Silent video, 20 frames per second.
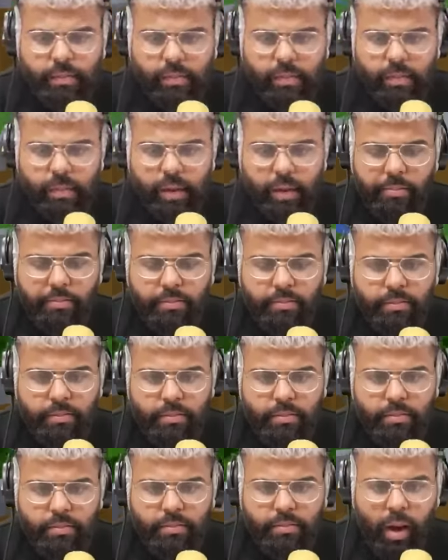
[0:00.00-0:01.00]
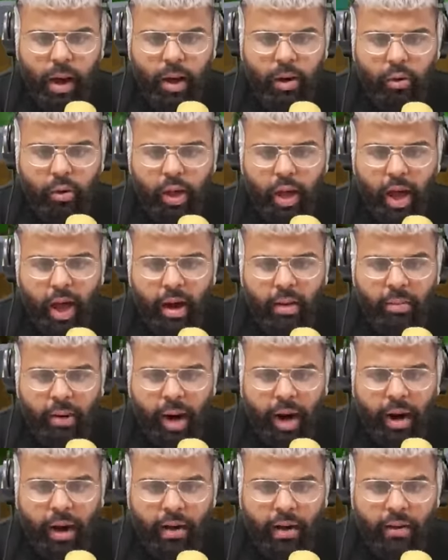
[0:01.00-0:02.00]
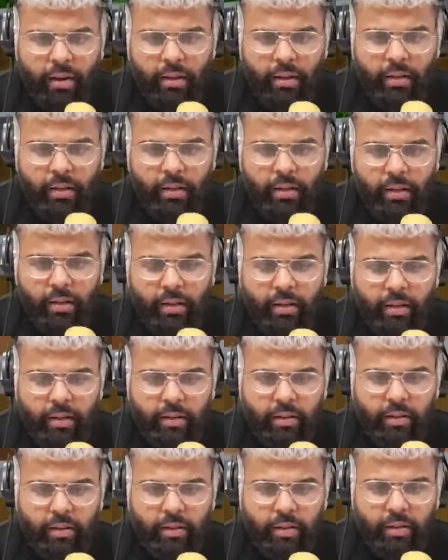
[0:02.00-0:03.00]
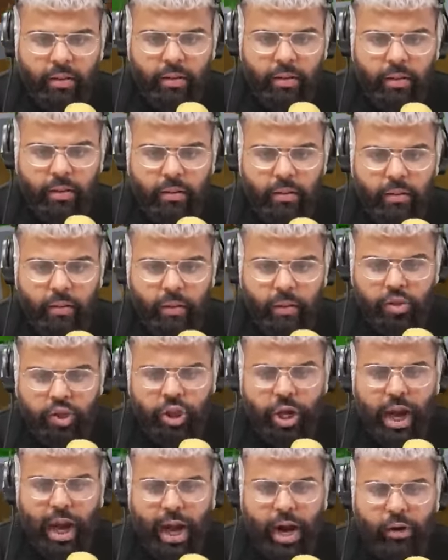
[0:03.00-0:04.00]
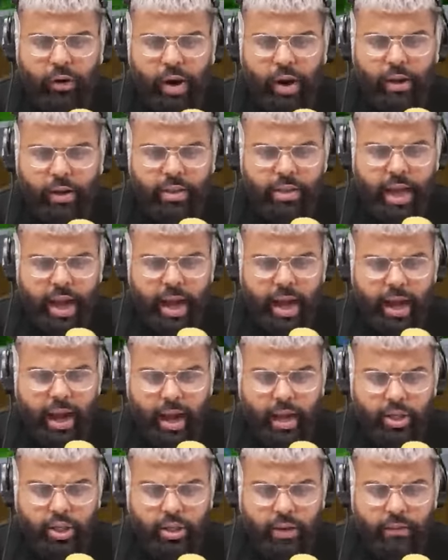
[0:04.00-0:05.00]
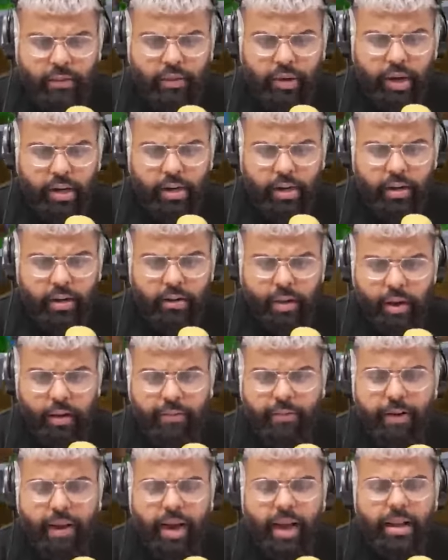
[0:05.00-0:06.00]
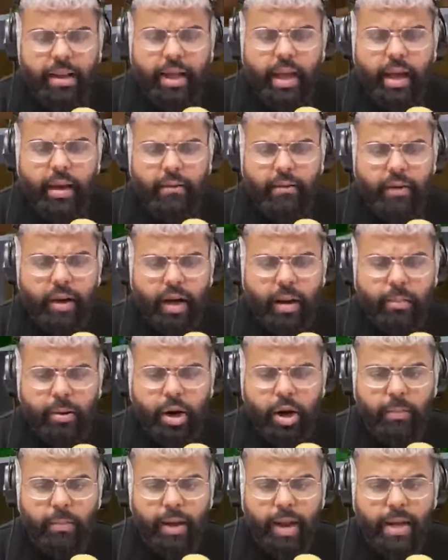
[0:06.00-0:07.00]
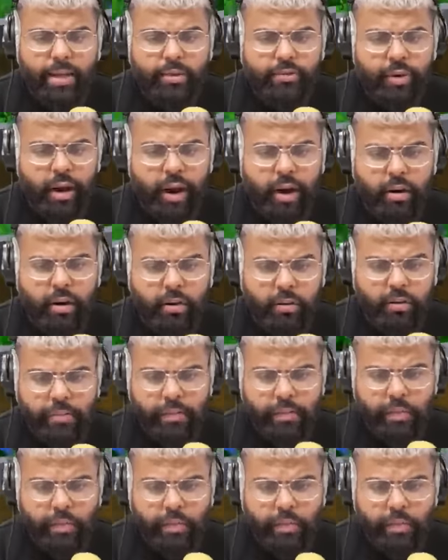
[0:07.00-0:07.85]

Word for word: That's pretty rare. I don't care, bro. yeah, we need food. We need food. Chat, how rare is that? I actually have no idea. I feel like they've uh, become less rare, no?